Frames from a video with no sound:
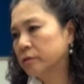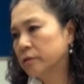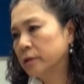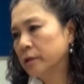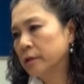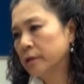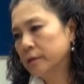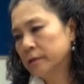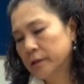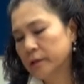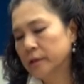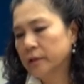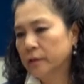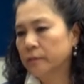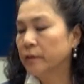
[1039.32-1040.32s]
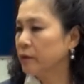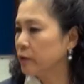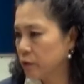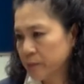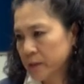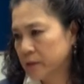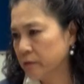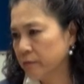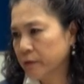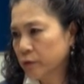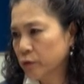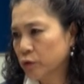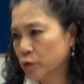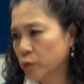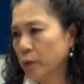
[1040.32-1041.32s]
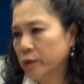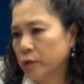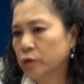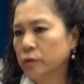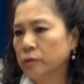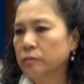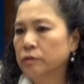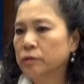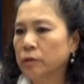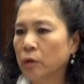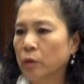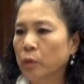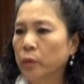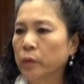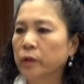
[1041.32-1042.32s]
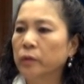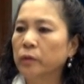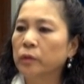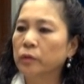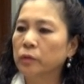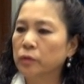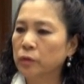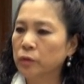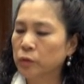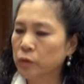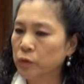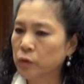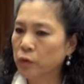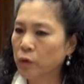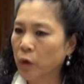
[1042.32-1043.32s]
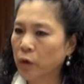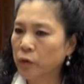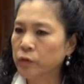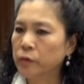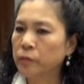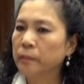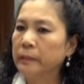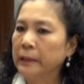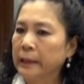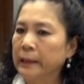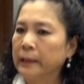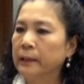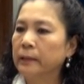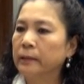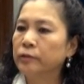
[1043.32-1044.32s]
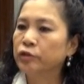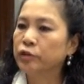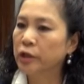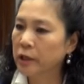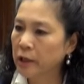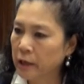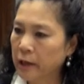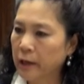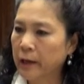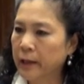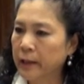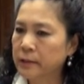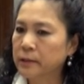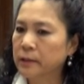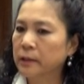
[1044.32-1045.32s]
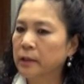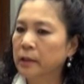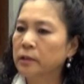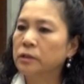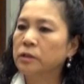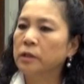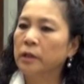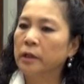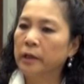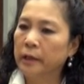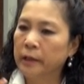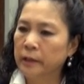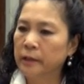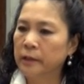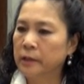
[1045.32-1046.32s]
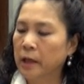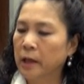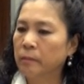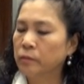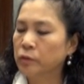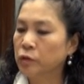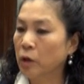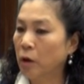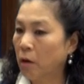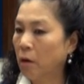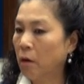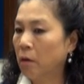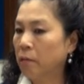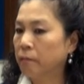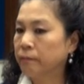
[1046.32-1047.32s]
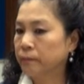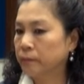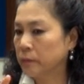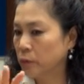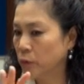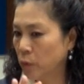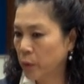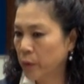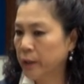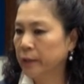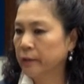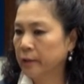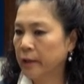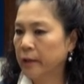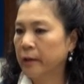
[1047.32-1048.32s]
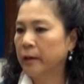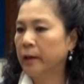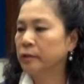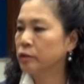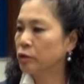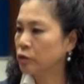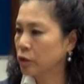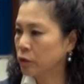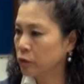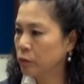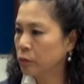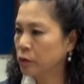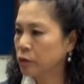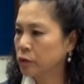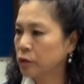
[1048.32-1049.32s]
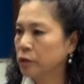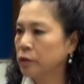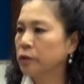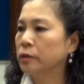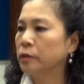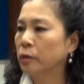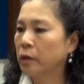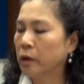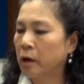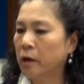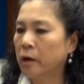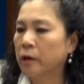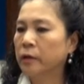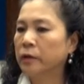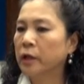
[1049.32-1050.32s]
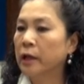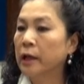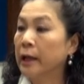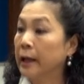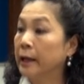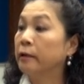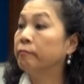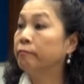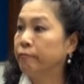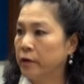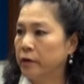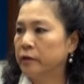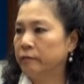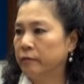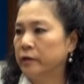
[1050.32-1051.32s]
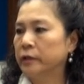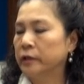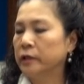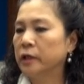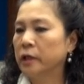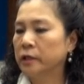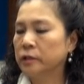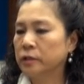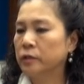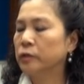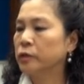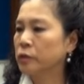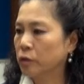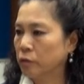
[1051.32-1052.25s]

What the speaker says: the very specific situation. So we should not be generalizing it in terms of going there as a security guard in a very serious